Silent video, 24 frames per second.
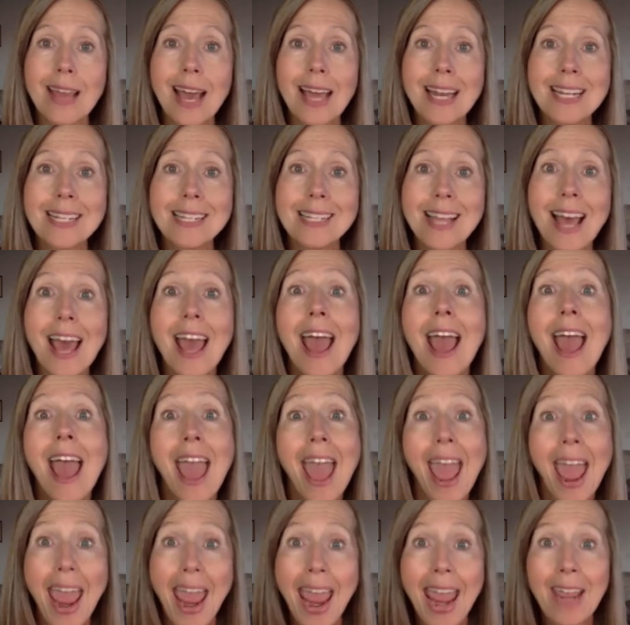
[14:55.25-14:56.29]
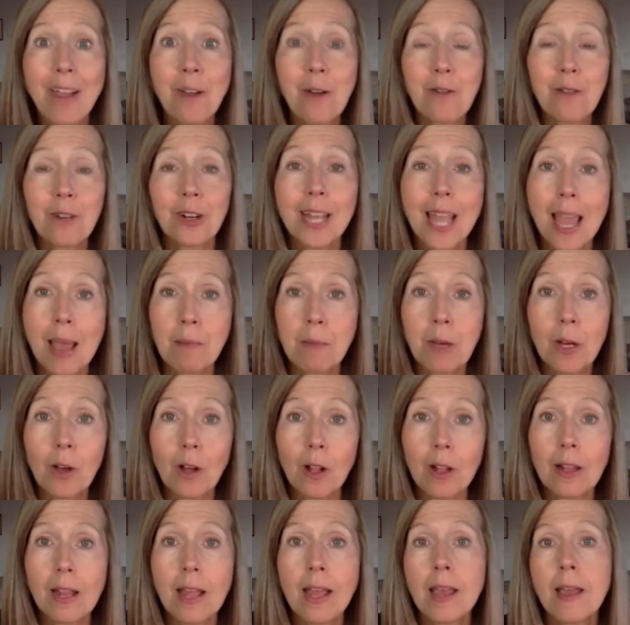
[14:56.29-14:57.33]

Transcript: That is the hangover chemical.